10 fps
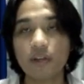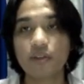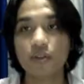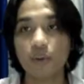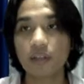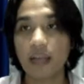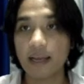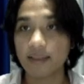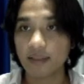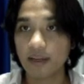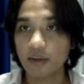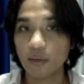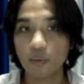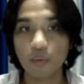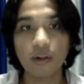sold last
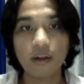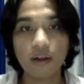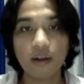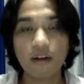year will